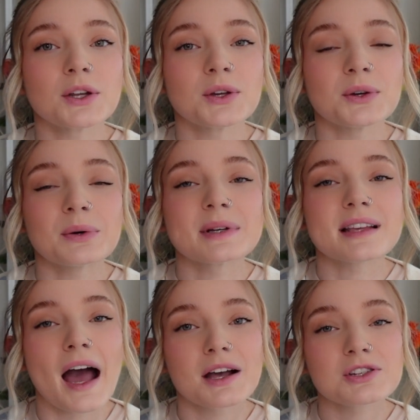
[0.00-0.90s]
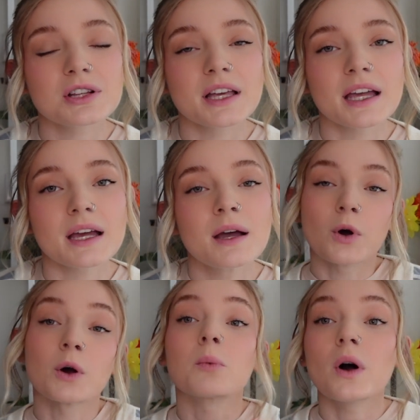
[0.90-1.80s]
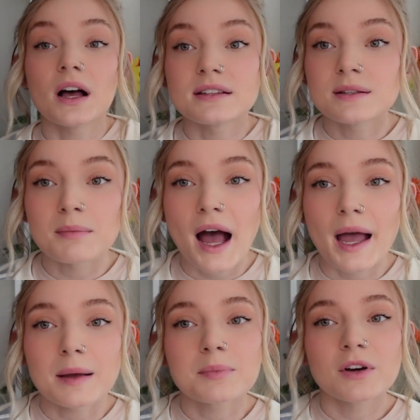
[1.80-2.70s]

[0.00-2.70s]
who was actually or was my